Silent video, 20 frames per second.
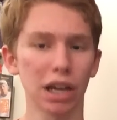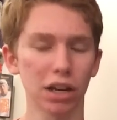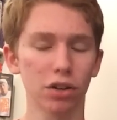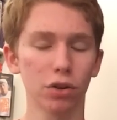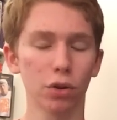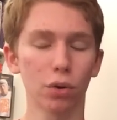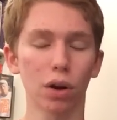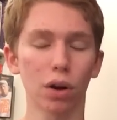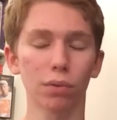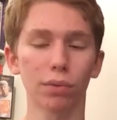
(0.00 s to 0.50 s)
and
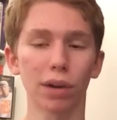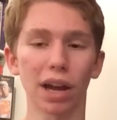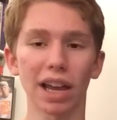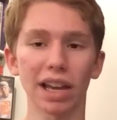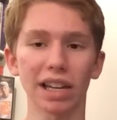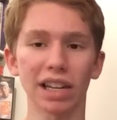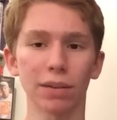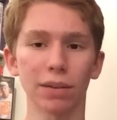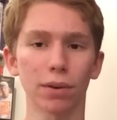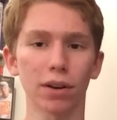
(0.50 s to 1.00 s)
do all
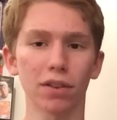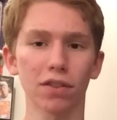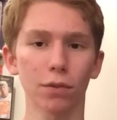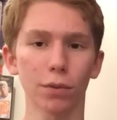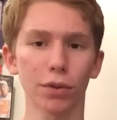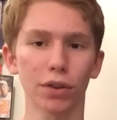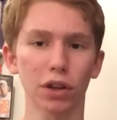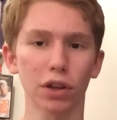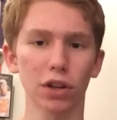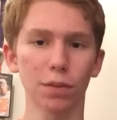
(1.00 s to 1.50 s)
right. He runs
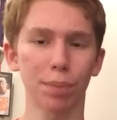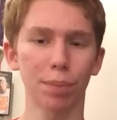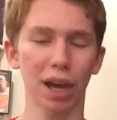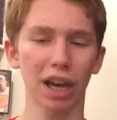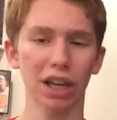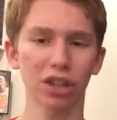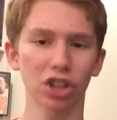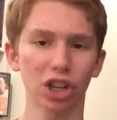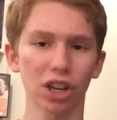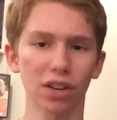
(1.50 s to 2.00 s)
with good
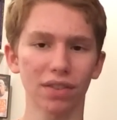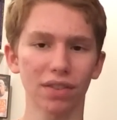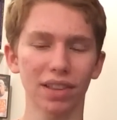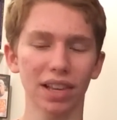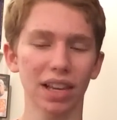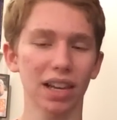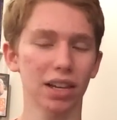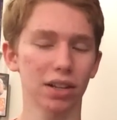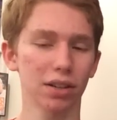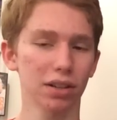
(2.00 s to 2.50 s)

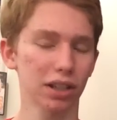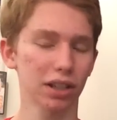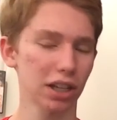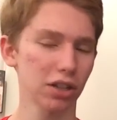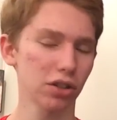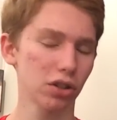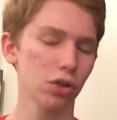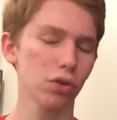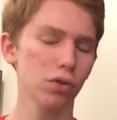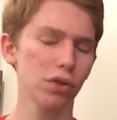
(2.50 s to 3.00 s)
patience and
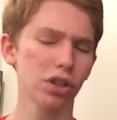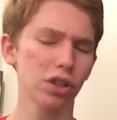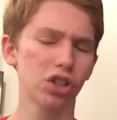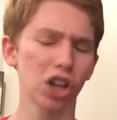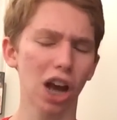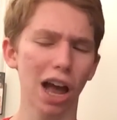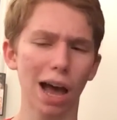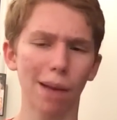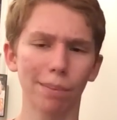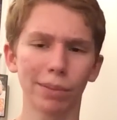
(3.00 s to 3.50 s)
can do the
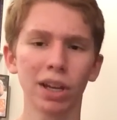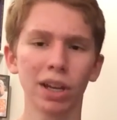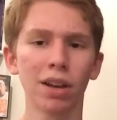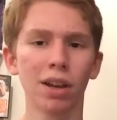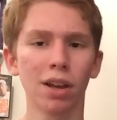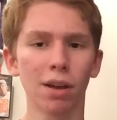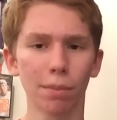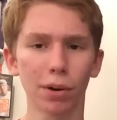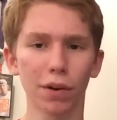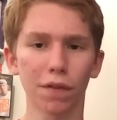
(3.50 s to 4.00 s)
job.
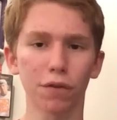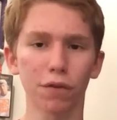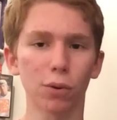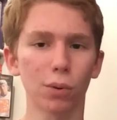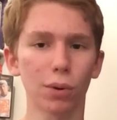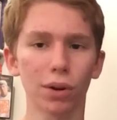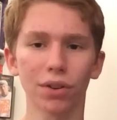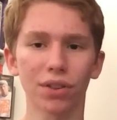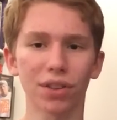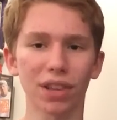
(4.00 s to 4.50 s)
But of
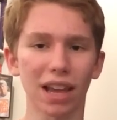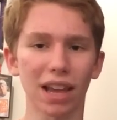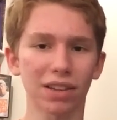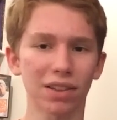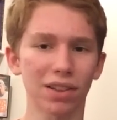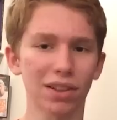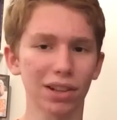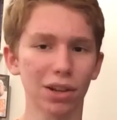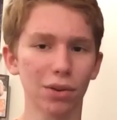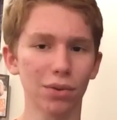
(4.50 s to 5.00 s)
course,
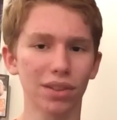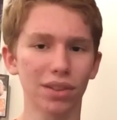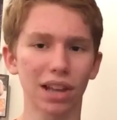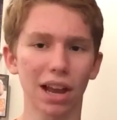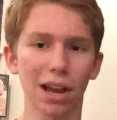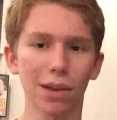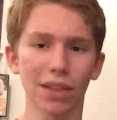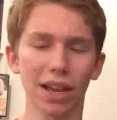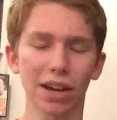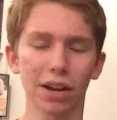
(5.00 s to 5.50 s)
that slows
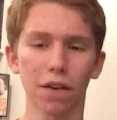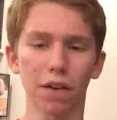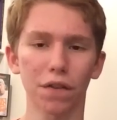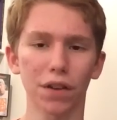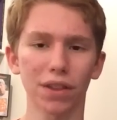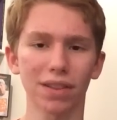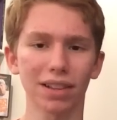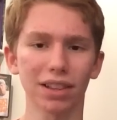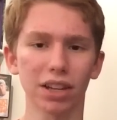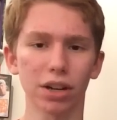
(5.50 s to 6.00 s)
down that
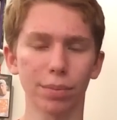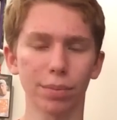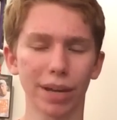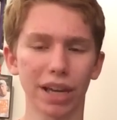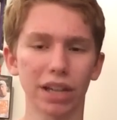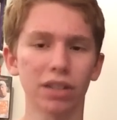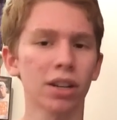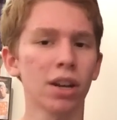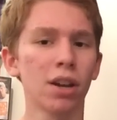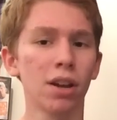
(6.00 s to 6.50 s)
offense a little
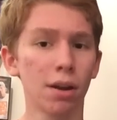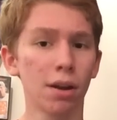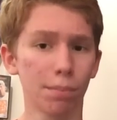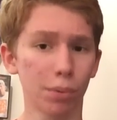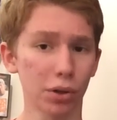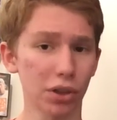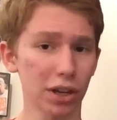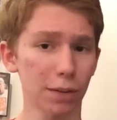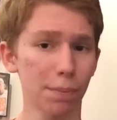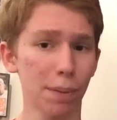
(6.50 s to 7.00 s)
bit.
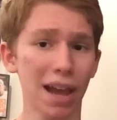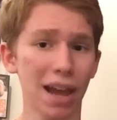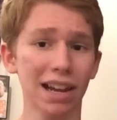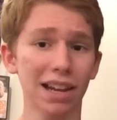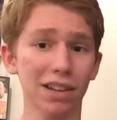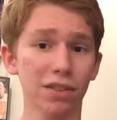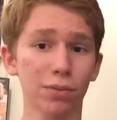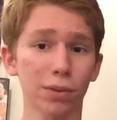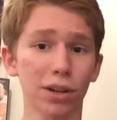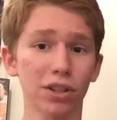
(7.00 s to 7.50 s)
But their
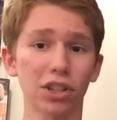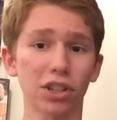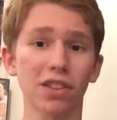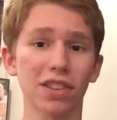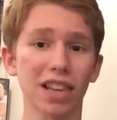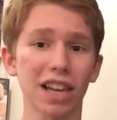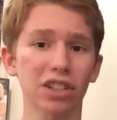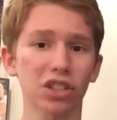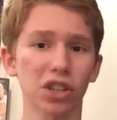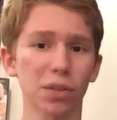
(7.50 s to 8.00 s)
pass rush
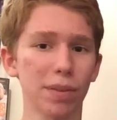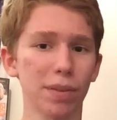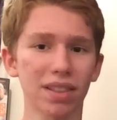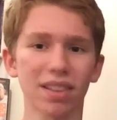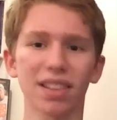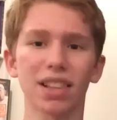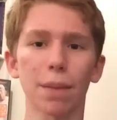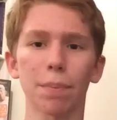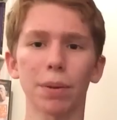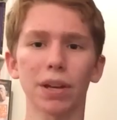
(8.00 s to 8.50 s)
has actually been
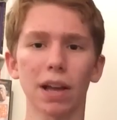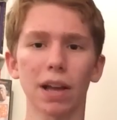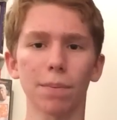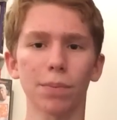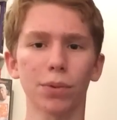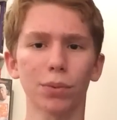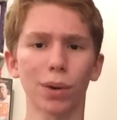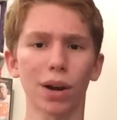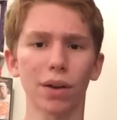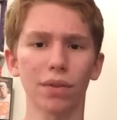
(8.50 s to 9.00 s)
stepping
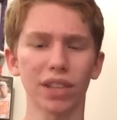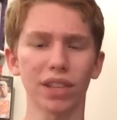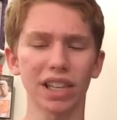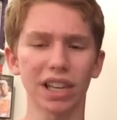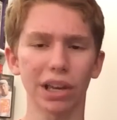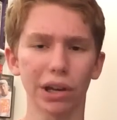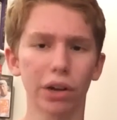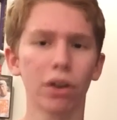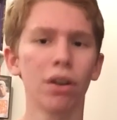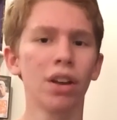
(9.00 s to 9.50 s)
up throughout the
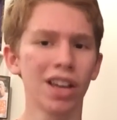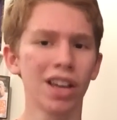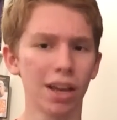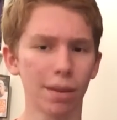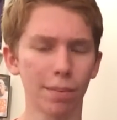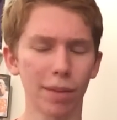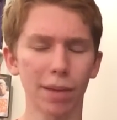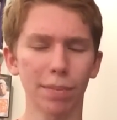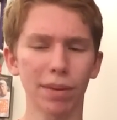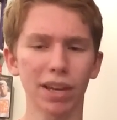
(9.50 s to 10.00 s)
year.
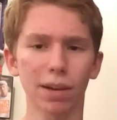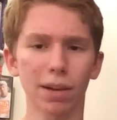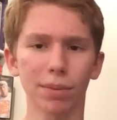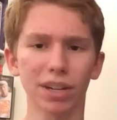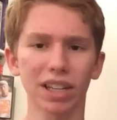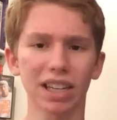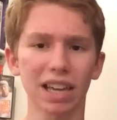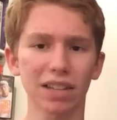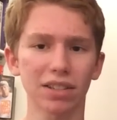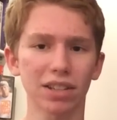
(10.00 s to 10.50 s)
And may be able
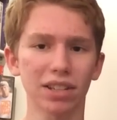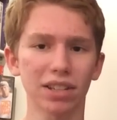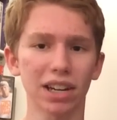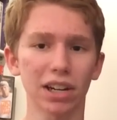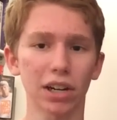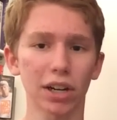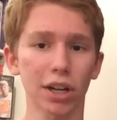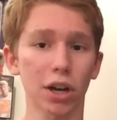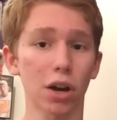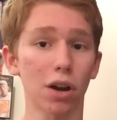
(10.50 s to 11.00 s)
to get to
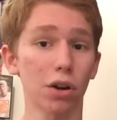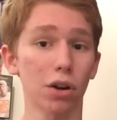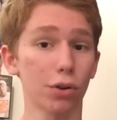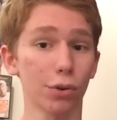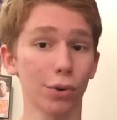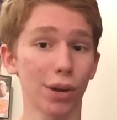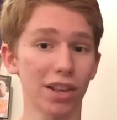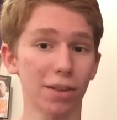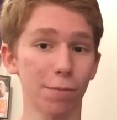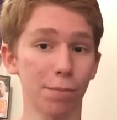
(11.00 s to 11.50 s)
Derek
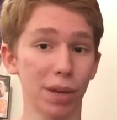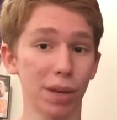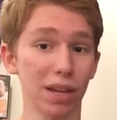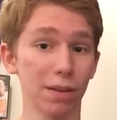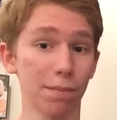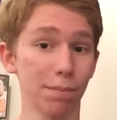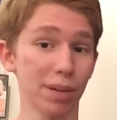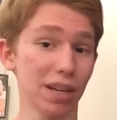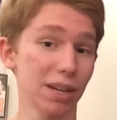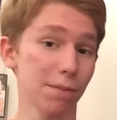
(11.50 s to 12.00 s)
Carr, who has
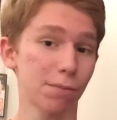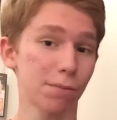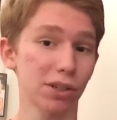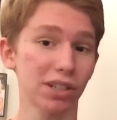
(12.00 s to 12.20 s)
been being